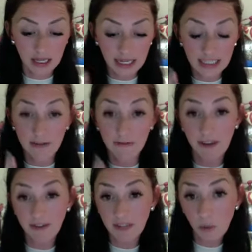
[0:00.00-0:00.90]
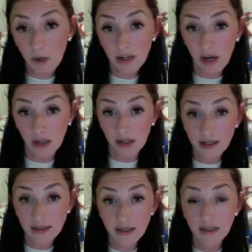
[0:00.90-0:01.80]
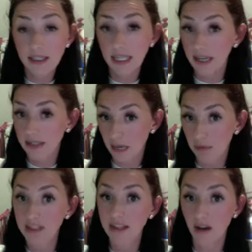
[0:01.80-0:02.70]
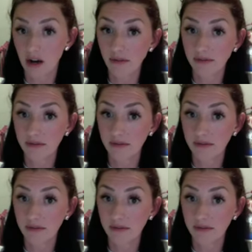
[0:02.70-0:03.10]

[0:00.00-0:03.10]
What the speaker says: it's $51 to get 10% off.